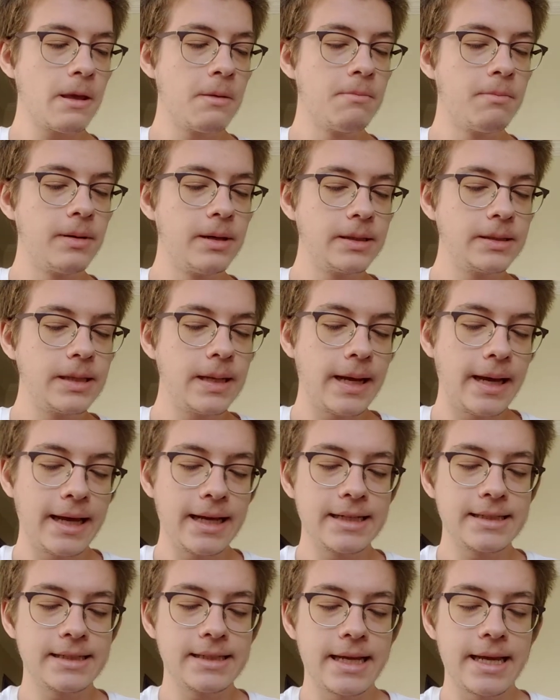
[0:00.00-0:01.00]
But
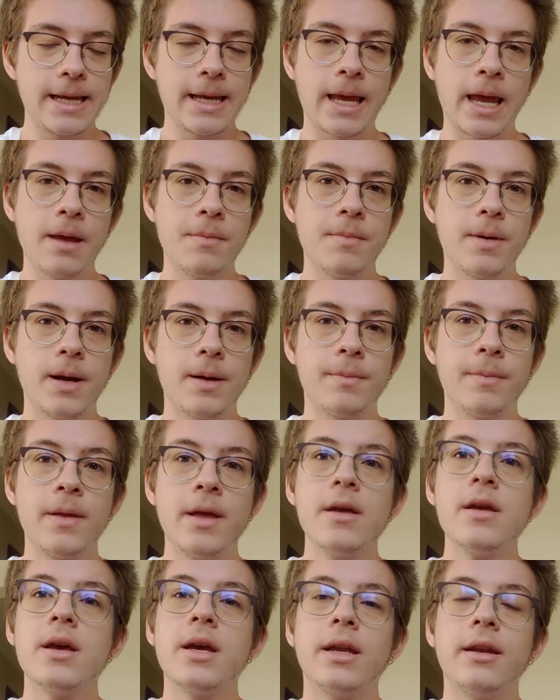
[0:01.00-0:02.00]
as they came up
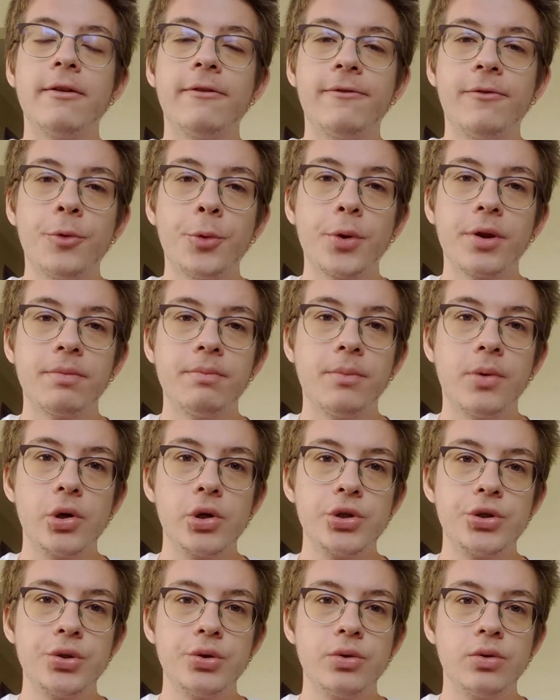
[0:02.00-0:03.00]
in the fourth
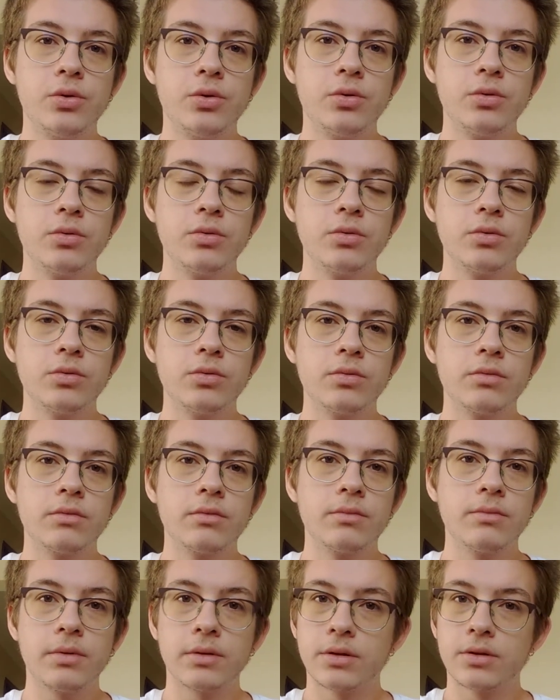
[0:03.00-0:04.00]
module
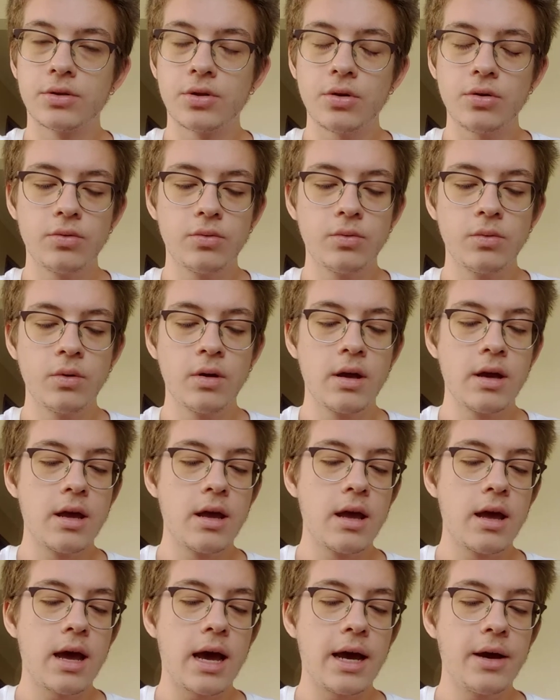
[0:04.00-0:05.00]
too,
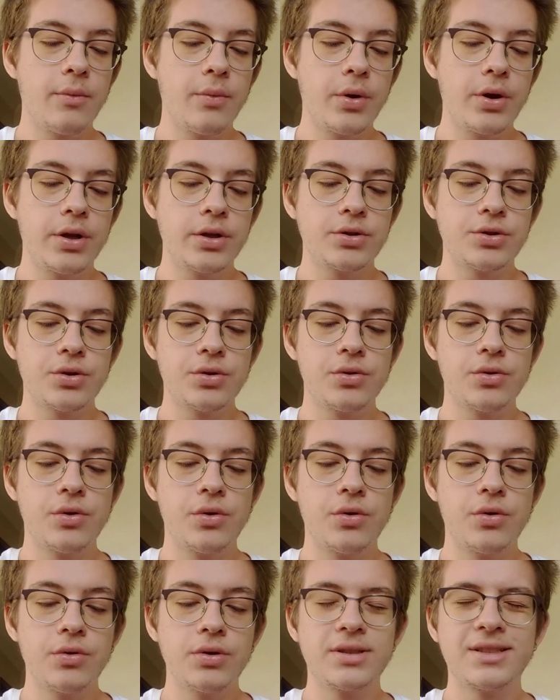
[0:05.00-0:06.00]
I wanted
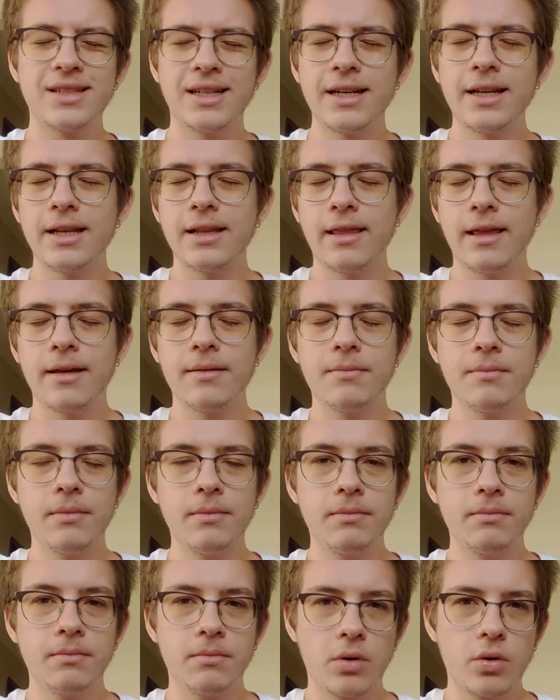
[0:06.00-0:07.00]
to study them
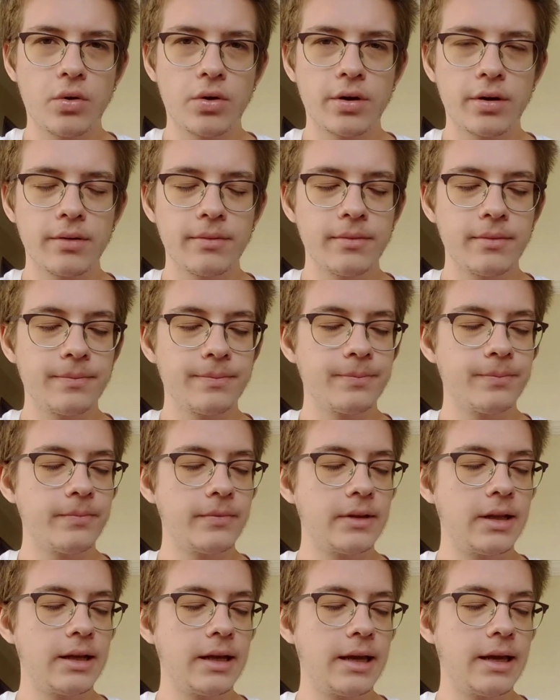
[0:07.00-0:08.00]
more
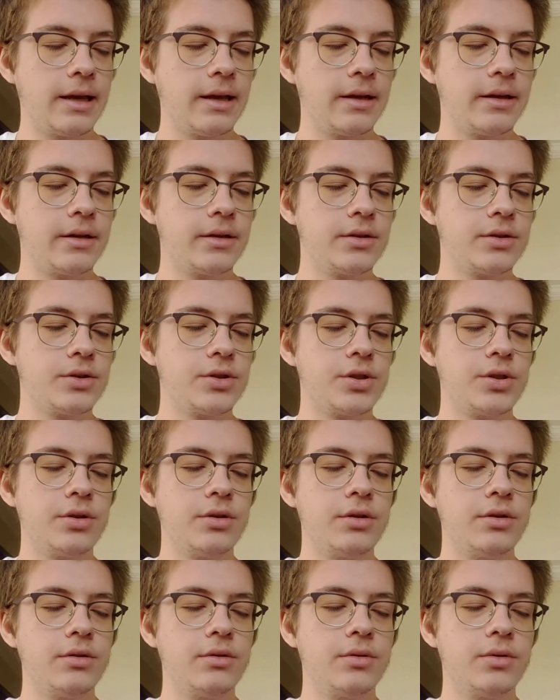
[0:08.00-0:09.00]
and
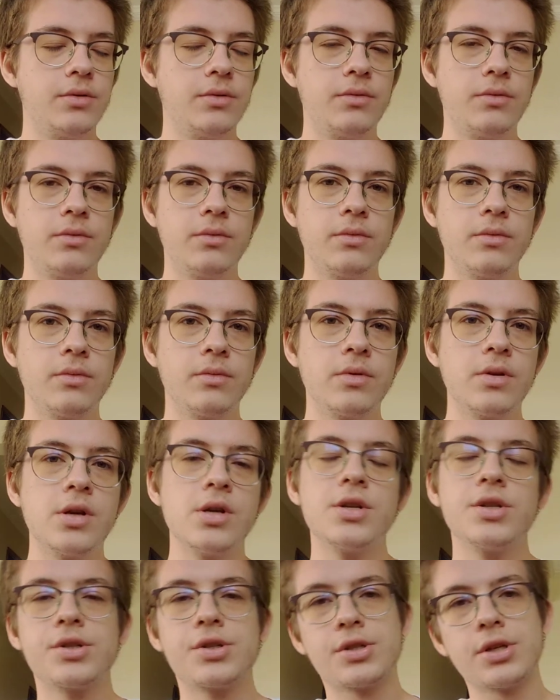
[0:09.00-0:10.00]
to
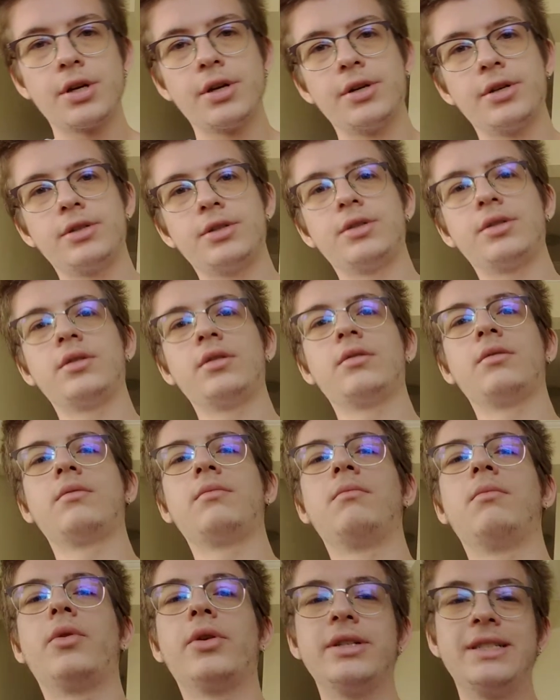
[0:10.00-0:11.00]
search
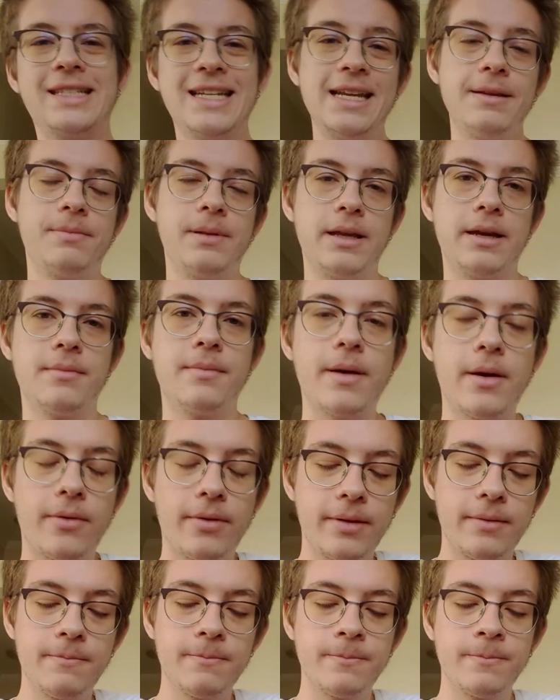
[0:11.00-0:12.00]
more deeply
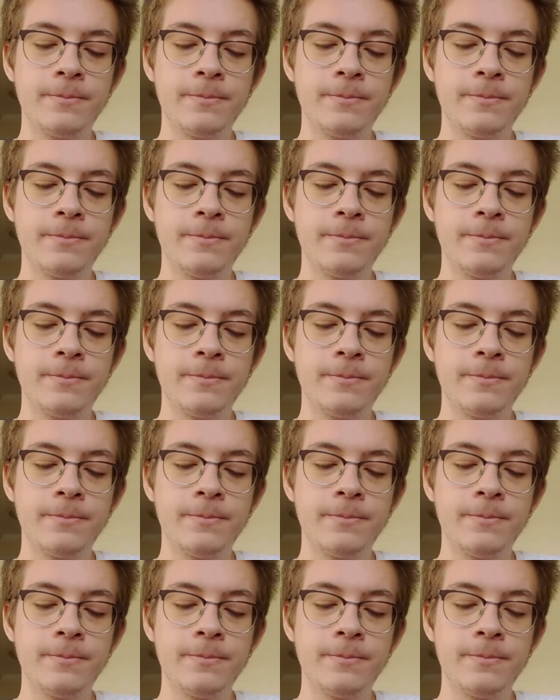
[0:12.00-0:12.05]
about them.